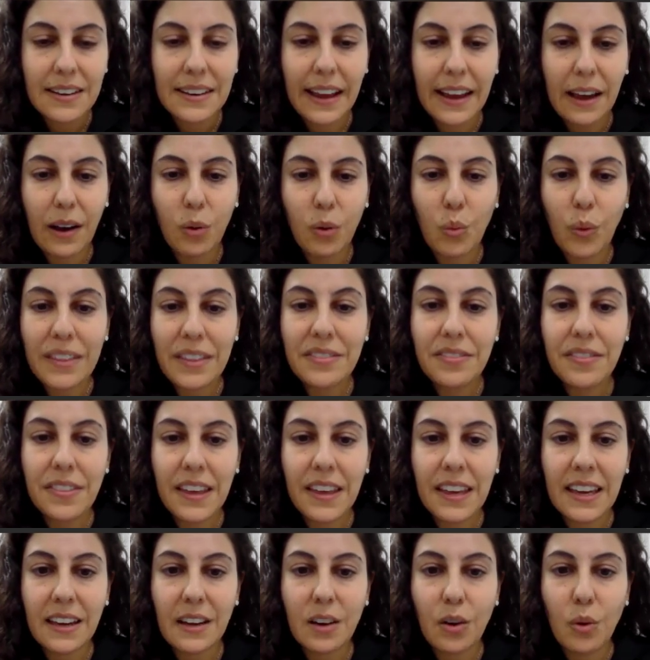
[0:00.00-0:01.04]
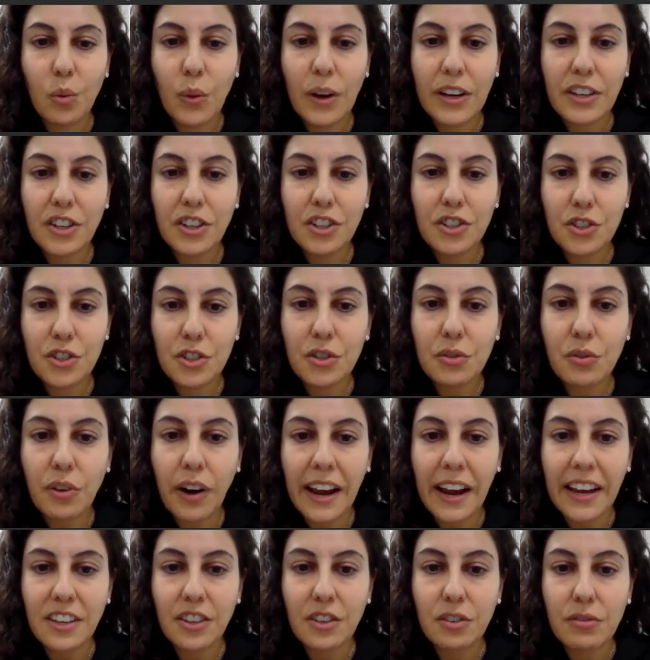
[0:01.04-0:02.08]
Now, one thing, when you do
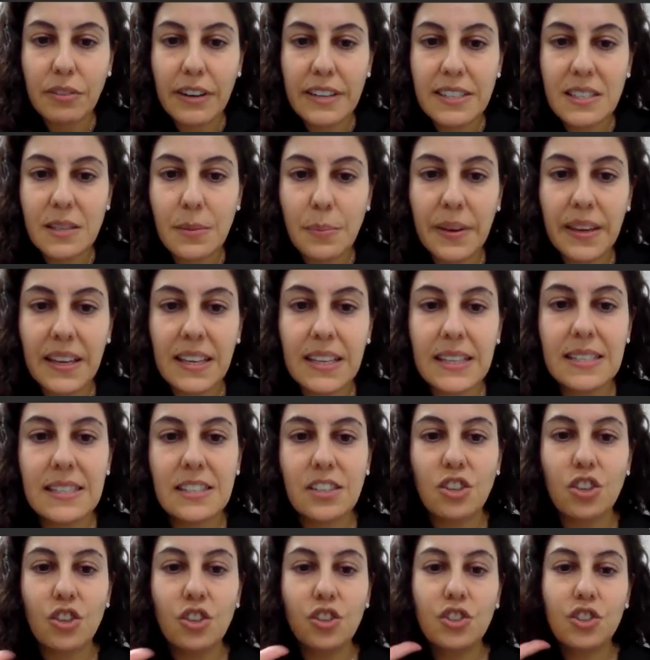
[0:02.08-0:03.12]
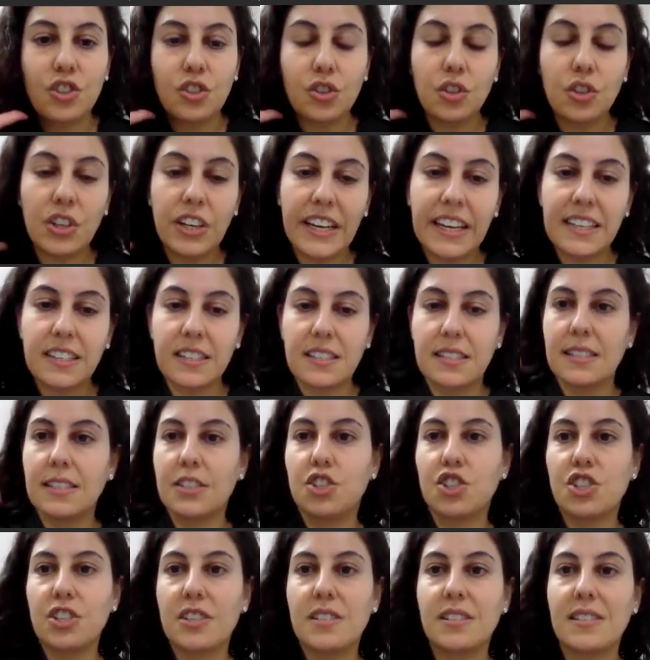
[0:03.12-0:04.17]
write your recipes, you do need
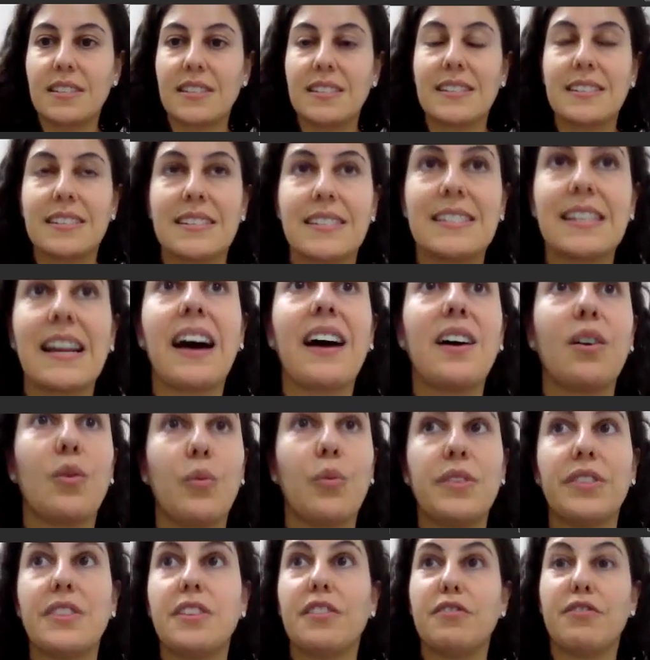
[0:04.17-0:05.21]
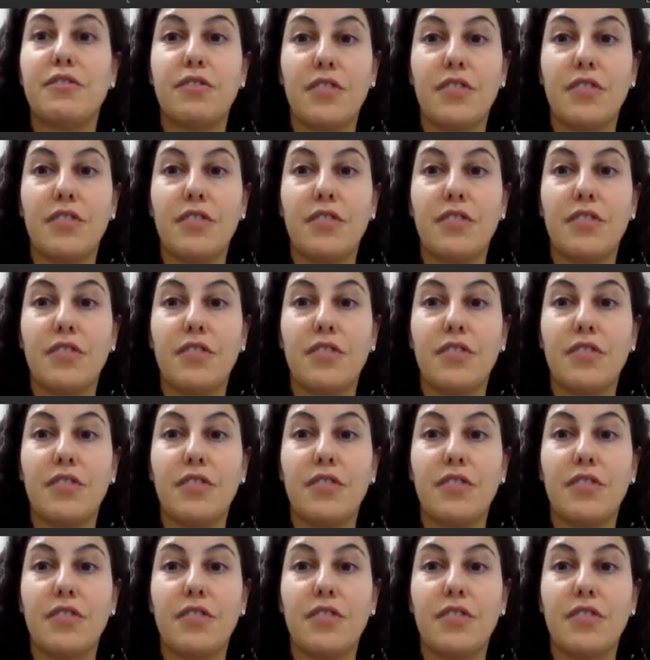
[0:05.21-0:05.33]
to just start with